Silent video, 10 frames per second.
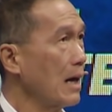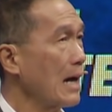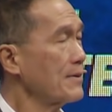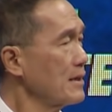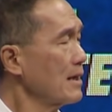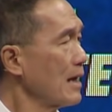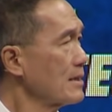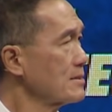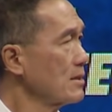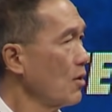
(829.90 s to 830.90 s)
I
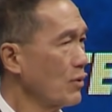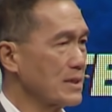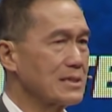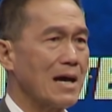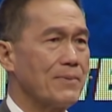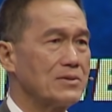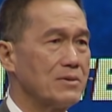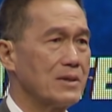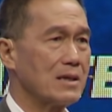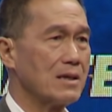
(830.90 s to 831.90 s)
realize what has happened
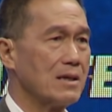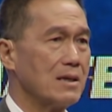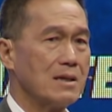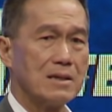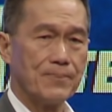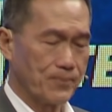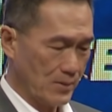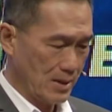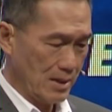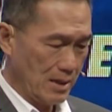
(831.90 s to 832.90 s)
to me.
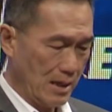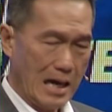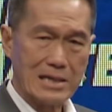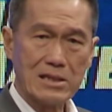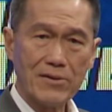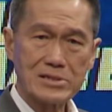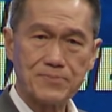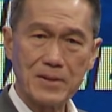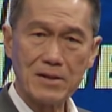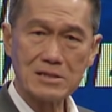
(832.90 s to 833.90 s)
I now
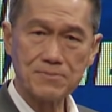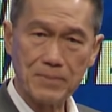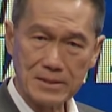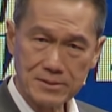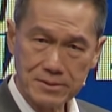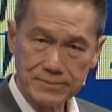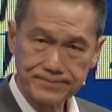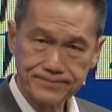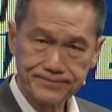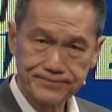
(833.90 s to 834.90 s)
experience peace.
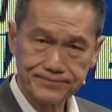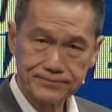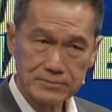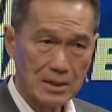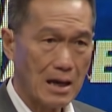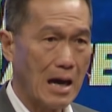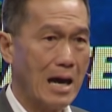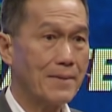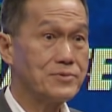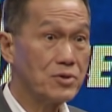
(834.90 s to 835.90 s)

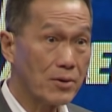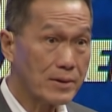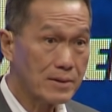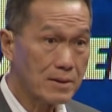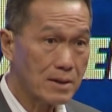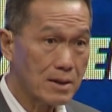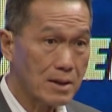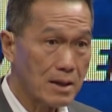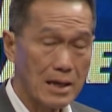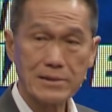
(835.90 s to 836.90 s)
I have joy.
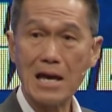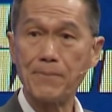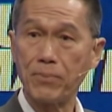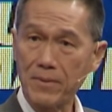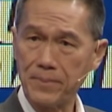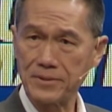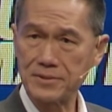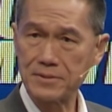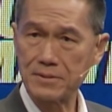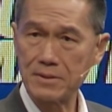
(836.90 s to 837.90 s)
And I have
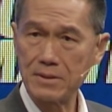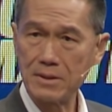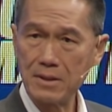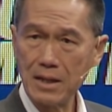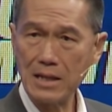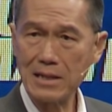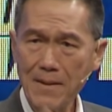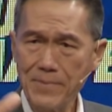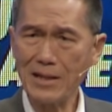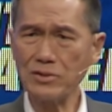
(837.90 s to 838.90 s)
purpose. And
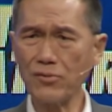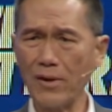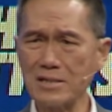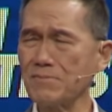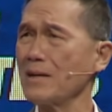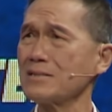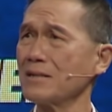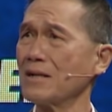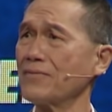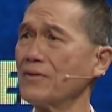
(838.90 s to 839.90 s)
I began to ask
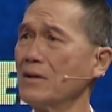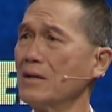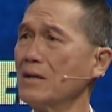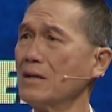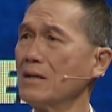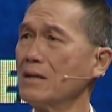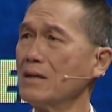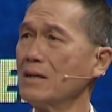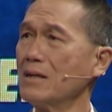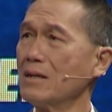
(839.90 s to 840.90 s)
myself,
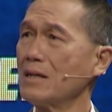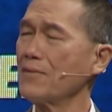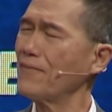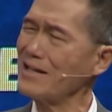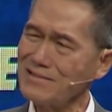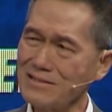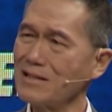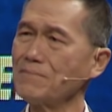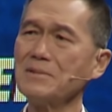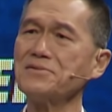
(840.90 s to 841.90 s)
if I did
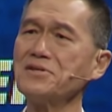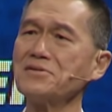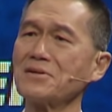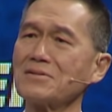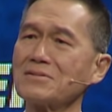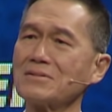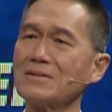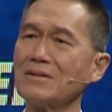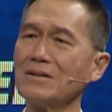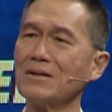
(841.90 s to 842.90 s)
not meet Jesus,
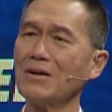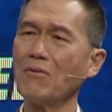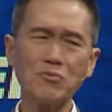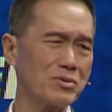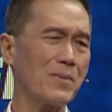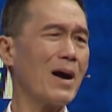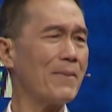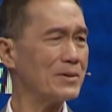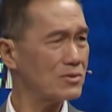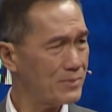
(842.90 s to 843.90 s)
what would have
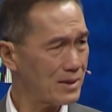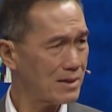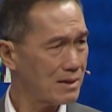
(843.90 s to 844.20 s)
happened to me?